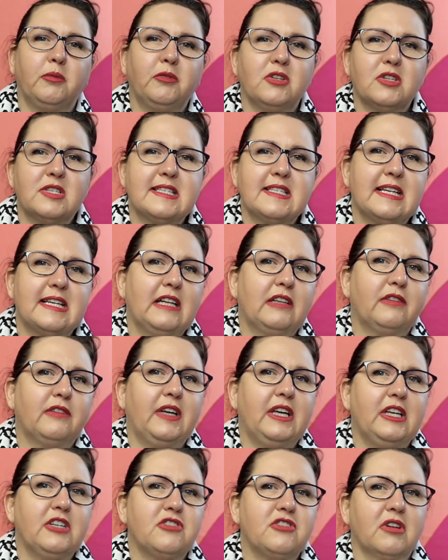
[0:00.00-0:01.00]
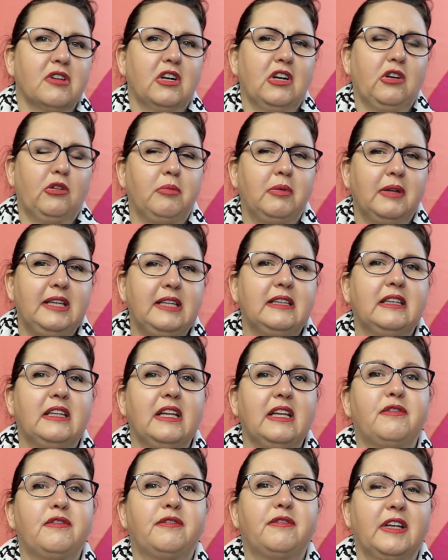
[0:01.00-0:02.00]
yourself into a complete
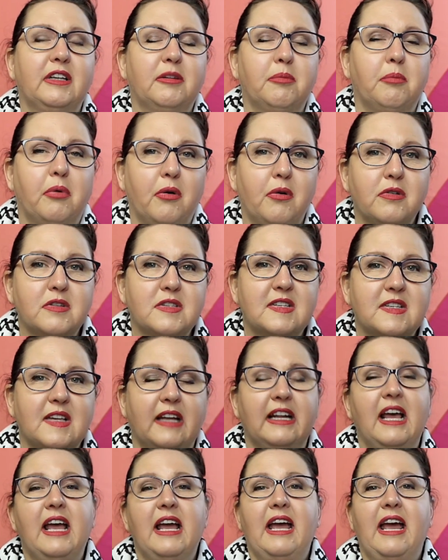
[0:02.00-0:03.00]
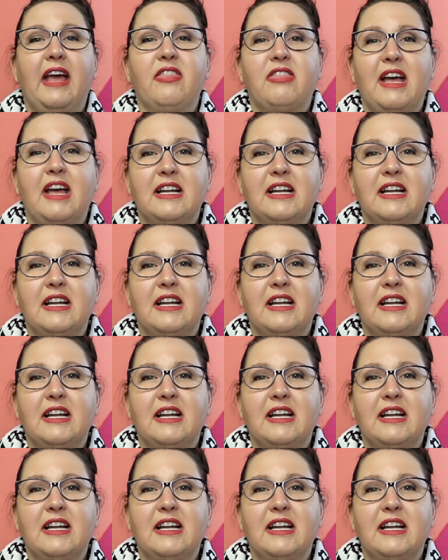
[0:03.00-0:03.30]
different person. And that